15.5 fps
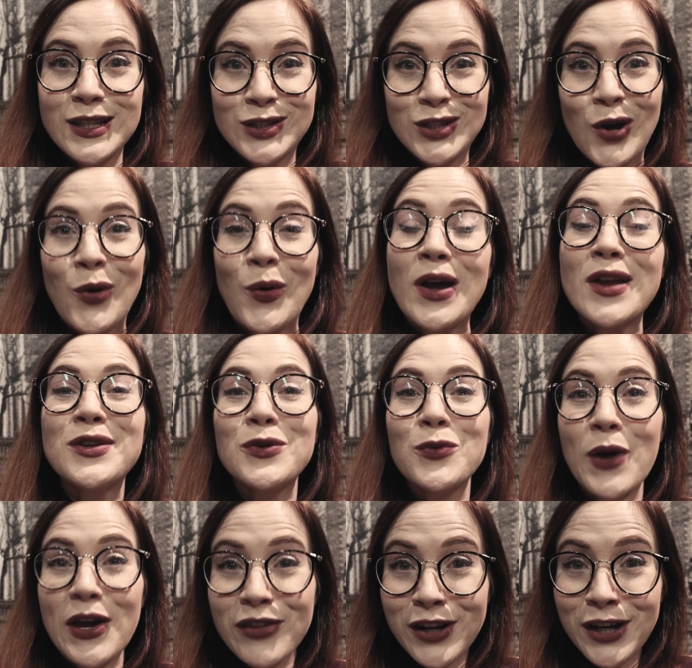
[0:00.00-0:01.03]
So the
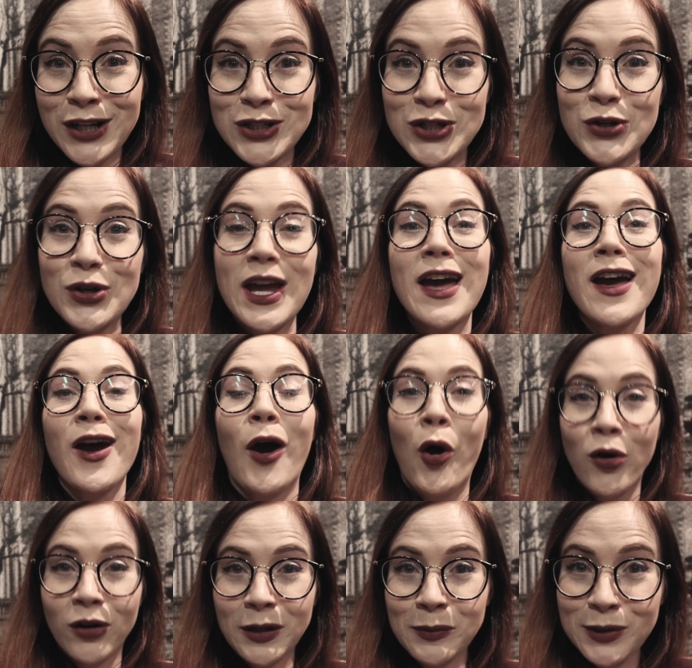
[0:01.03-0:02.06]
weather took a
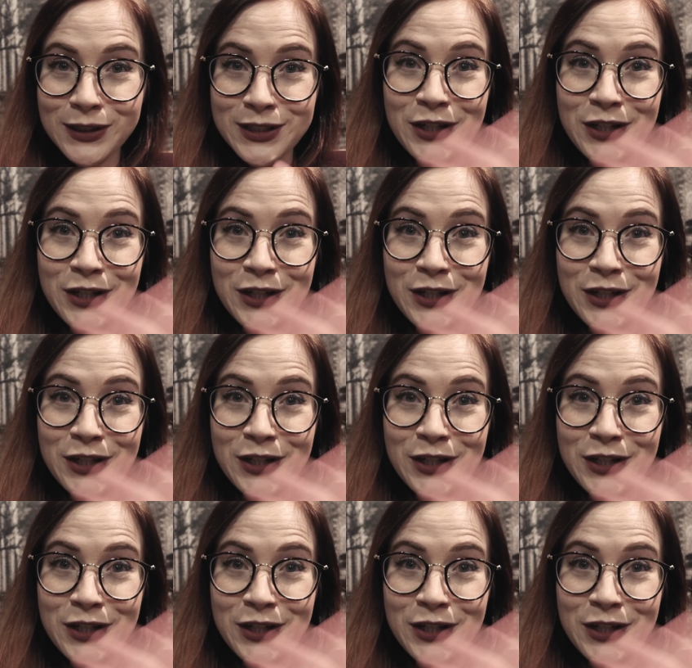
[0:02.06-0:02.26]
horrible